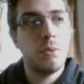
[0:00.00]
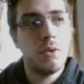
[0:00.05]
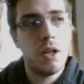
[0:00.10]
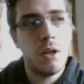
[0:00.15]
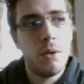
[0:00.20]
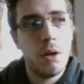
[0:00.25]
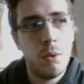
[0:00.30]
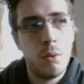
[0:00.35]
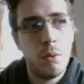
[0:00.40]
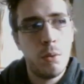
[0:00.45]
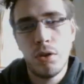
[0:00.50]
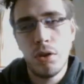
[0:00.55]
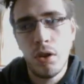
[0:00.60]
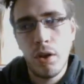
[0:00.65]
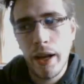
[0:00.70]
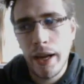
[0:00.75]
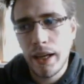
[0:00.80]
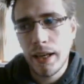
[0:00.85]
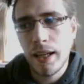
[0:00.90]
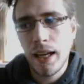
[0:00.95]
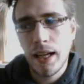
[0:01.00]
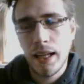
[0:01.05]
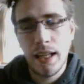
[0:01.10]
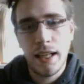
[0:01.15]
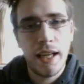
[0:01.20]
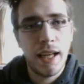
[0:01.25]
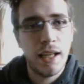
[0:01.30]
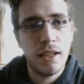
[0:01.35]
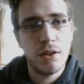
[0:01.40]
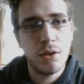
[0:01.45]
Although I would like
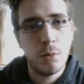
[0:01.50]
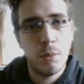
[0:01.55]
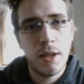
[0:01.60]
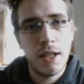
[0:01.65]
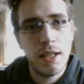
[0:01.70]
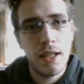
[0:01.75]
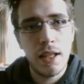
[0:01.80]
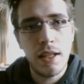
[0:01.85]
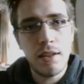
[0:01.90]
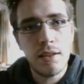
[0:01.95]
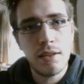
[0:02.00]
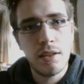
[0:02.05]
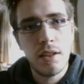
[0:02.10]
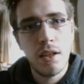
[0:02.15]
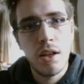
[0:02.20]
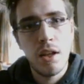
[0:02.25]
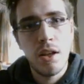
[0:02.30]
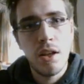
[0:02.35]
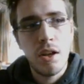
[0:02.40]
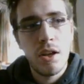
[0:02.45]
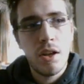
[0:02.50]
Kenny King to win this.